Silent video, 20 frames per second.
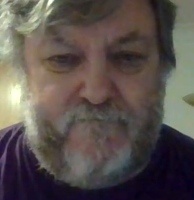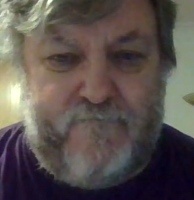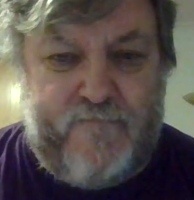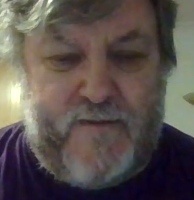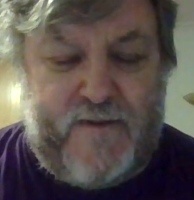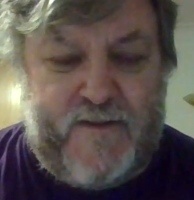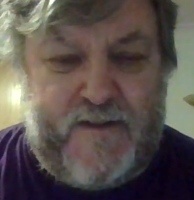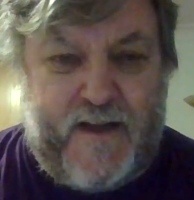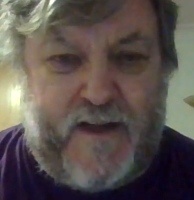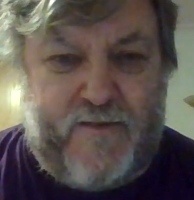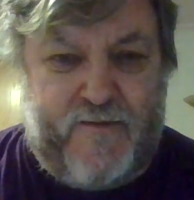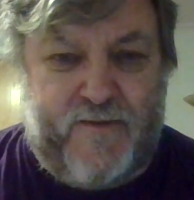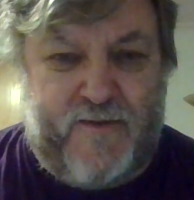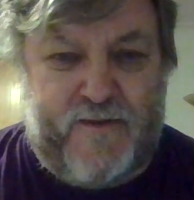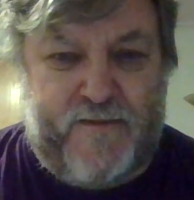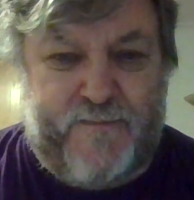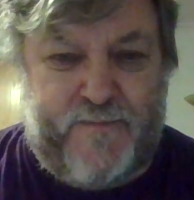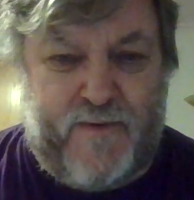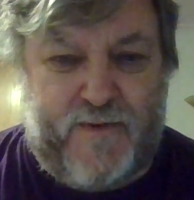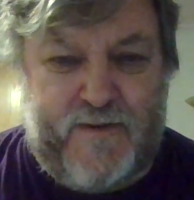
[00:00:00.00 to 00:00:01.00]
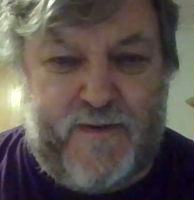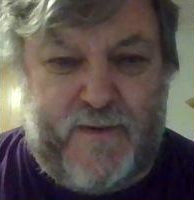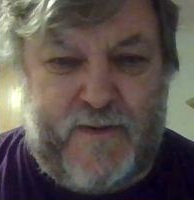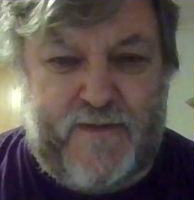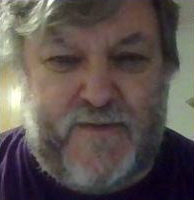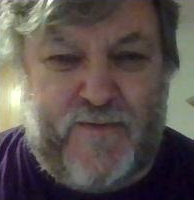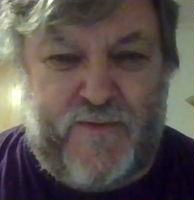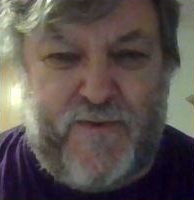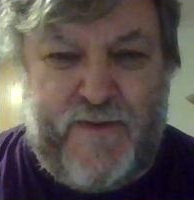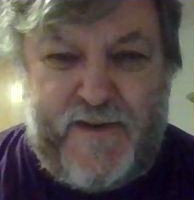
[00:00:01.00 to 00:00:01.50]
as natural as possible,
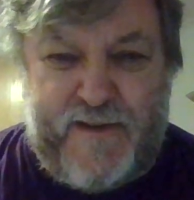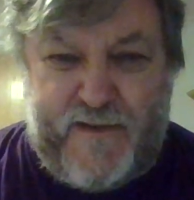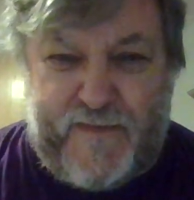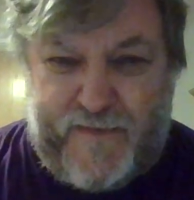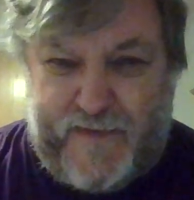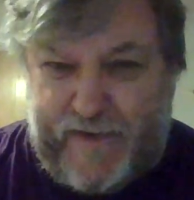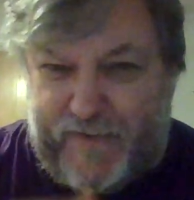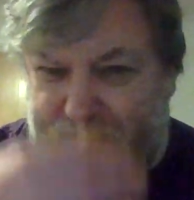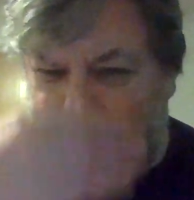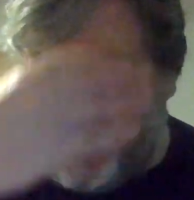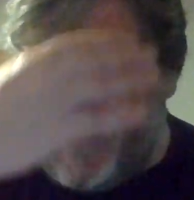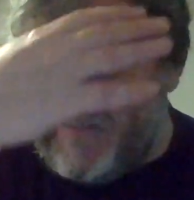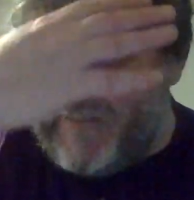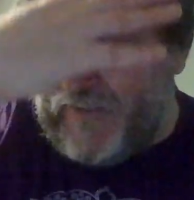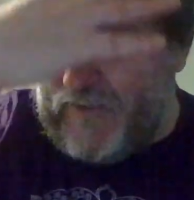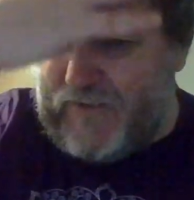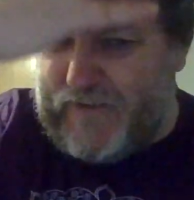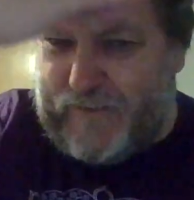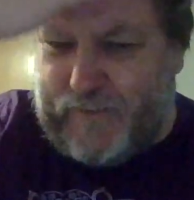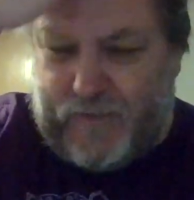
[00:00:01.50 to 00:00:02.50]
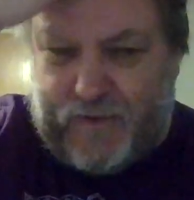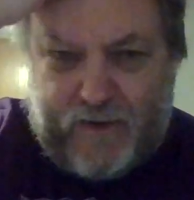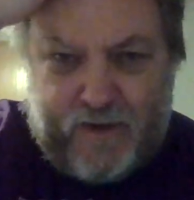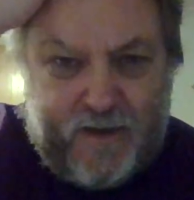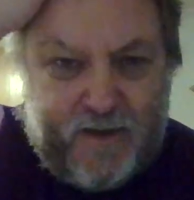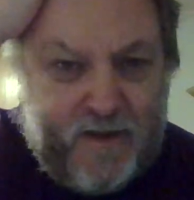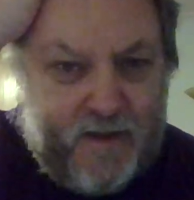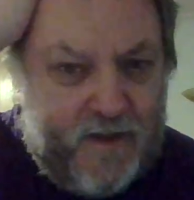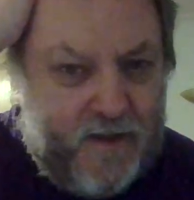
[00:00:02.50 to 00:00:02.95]
as uninterfered with as possible